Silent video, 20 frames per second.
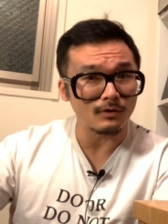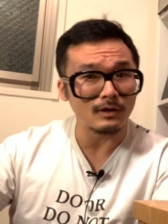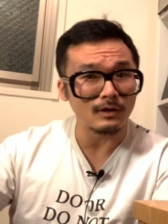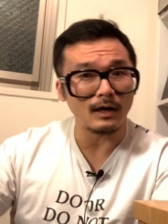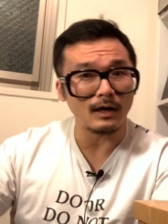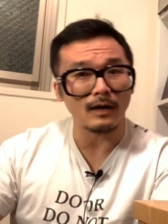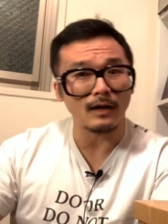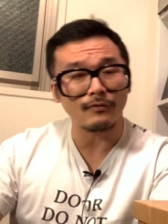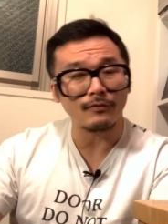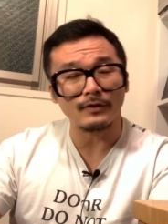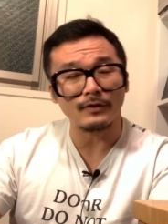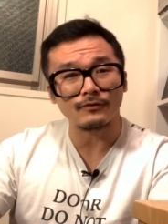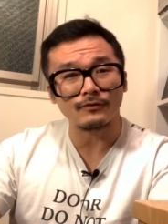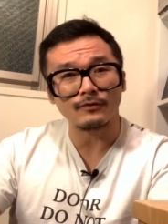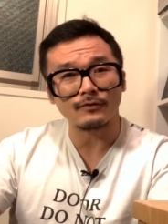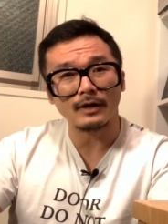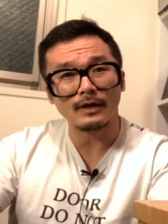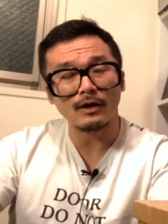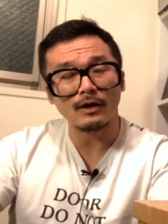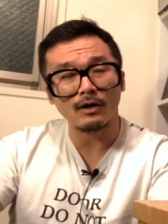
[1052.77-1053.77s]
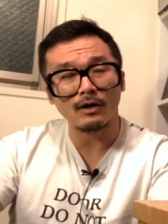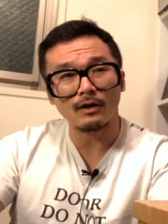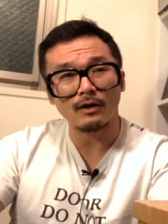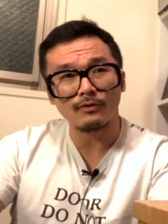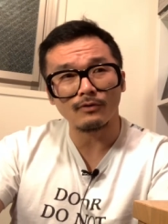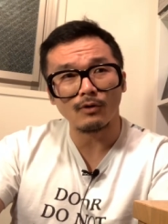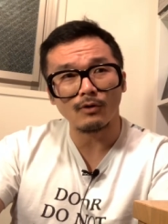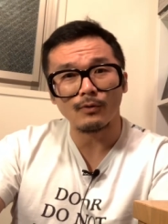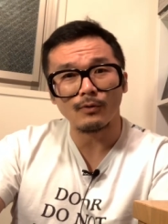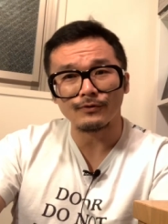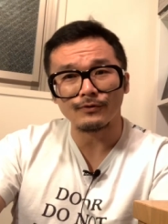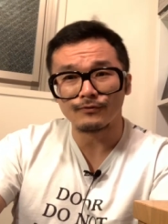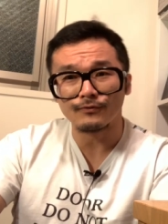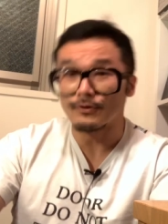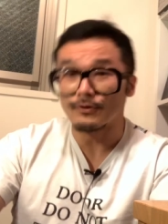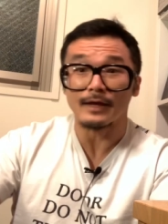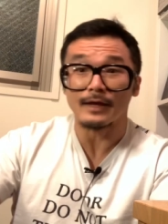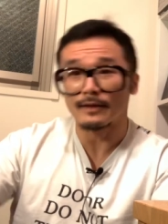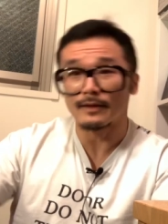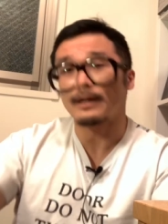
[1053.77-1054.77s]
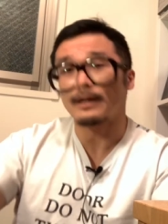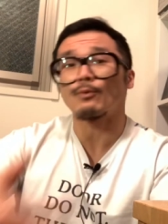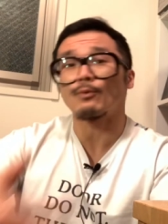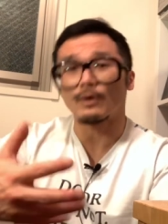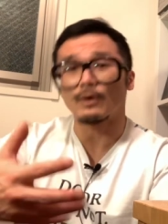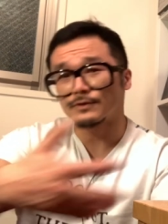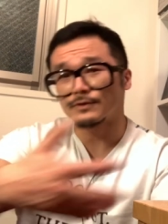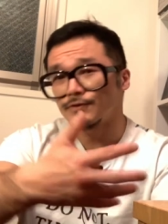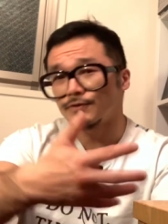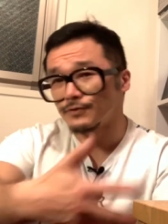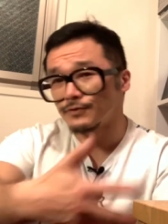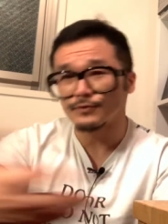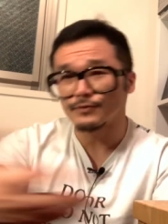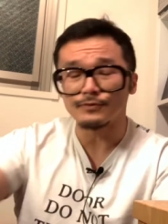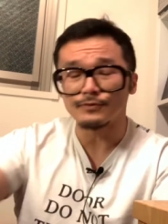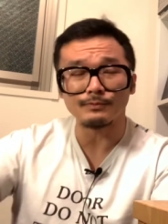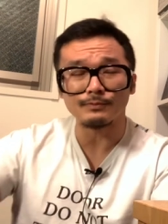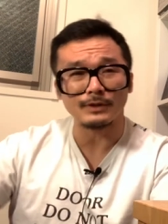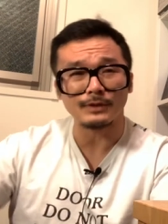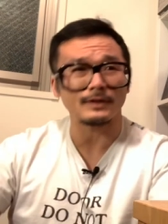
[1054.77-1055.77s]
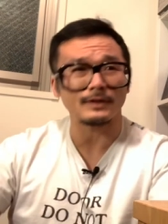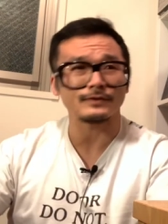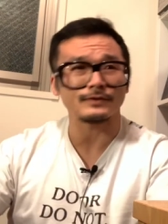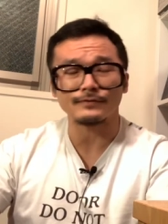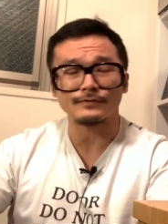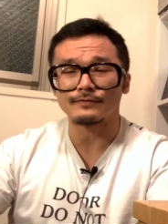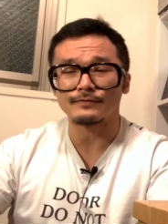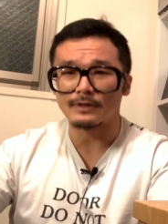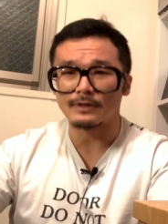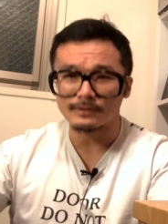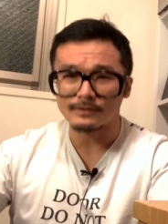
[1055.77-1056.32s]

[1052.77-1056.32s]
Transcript: on things that I always say that I want to do because of uh,